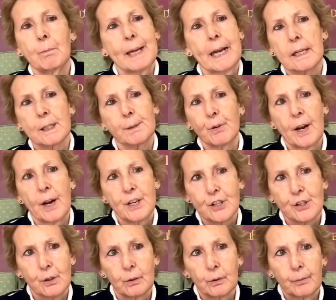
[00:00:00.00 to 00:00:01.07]

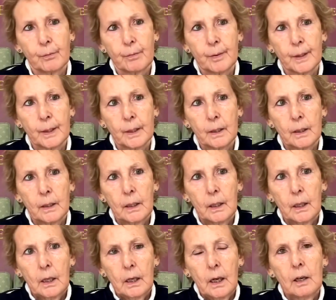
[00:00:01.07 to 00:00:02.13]
aspirational.
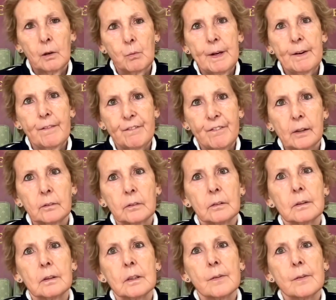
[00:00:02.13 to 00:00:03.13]
And we felt